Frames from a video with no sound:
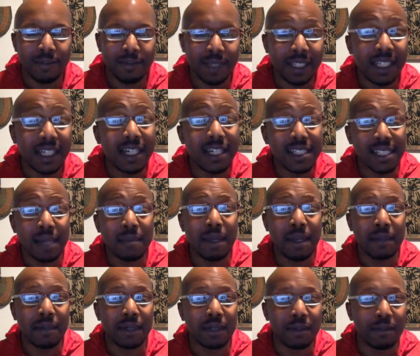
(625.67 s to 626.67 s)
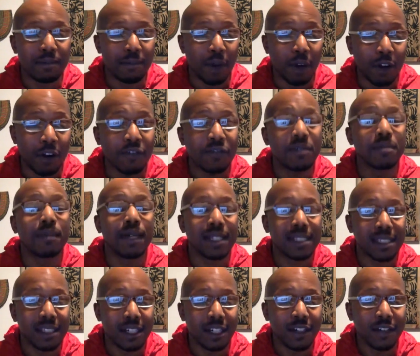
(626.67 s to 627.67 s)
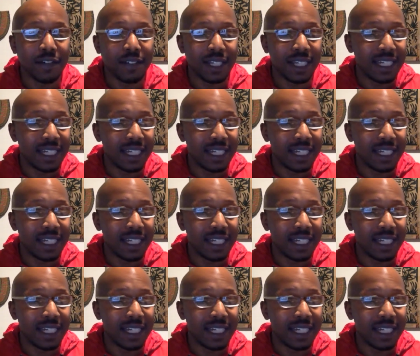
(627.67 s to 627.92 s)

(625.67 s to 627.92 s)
because I'm able to borrow from myself